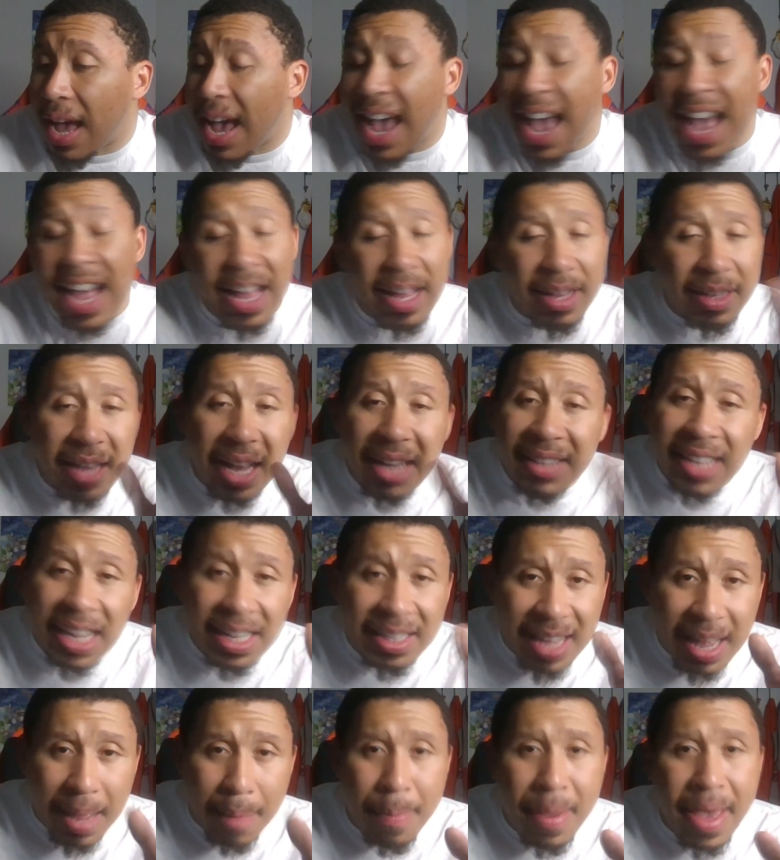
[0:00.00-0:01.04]
I, I, take
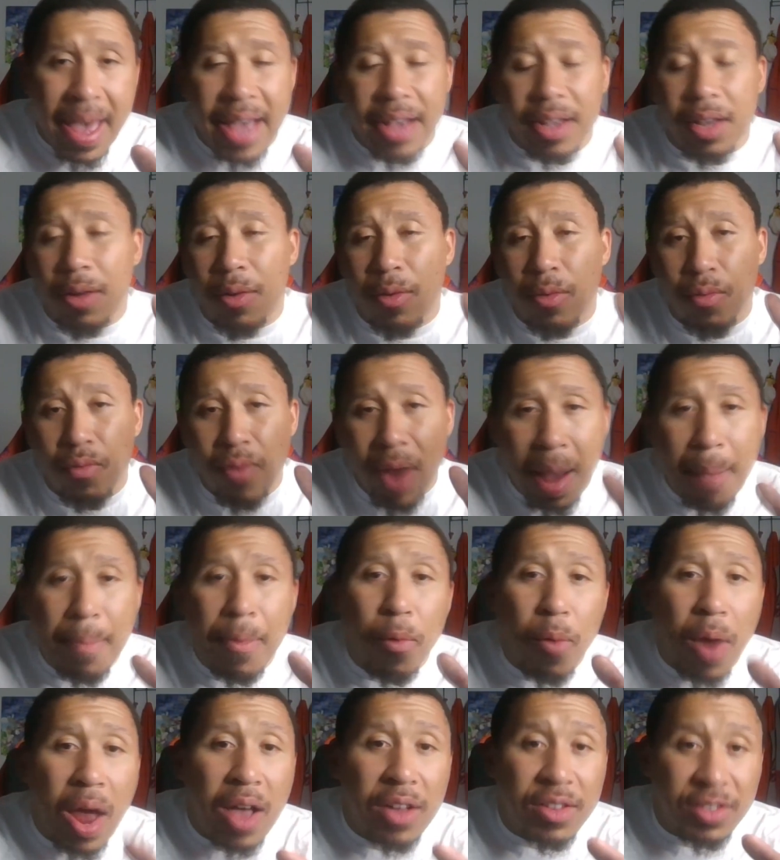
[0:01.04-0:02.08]
that back.
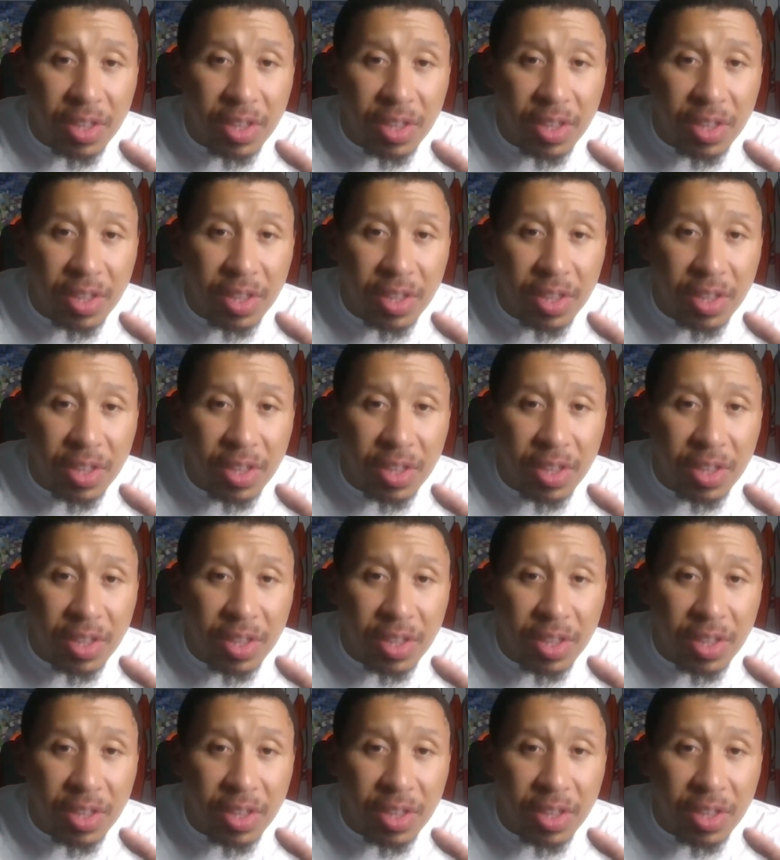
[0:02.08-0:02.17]
Ramba Ral's